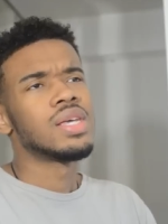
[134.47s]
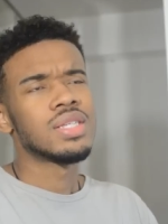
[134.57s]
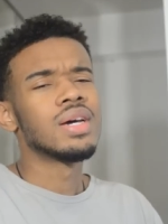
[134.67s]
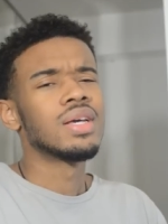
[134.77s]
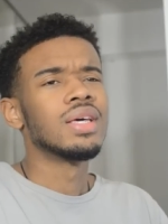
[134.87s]
It's
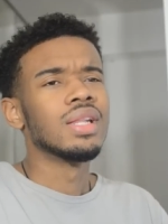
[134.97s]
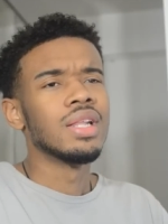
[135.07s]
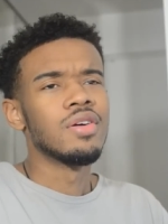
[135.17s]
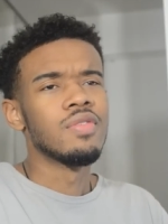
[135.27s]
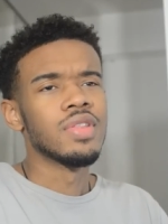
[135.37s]
going to get
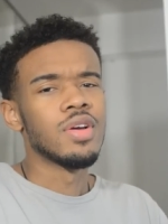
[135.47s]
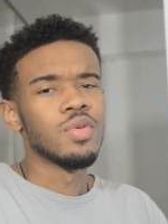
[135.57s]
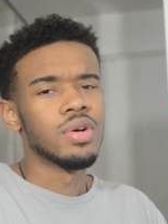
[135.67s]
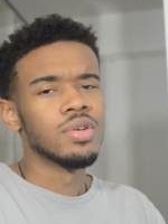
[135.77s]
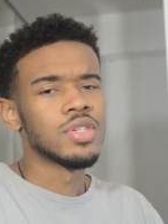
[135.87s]
lit over there
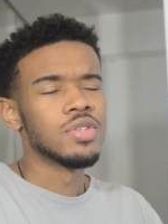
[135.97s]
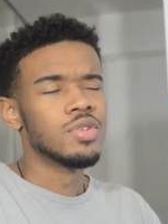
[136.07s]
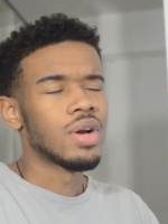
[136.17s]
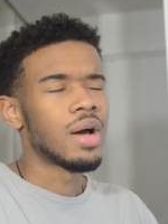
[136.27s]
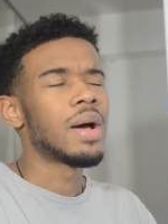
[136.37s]
real
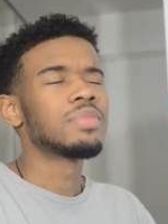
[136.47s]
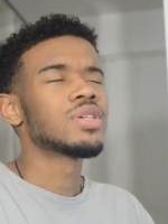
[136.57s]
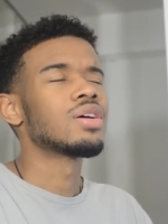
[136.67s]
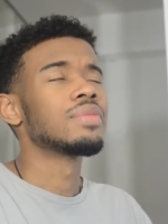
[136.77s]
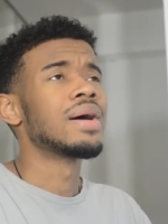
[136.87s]
soon. I'm, I'm
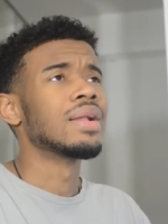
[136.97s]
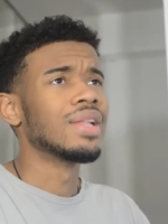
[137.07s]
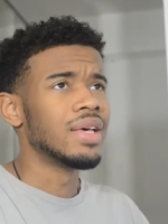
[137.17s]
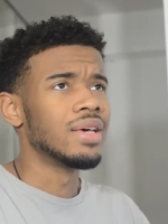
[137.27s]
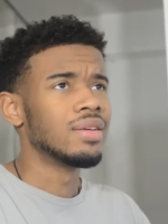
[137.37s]
talking about
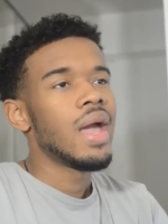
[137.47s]
lit.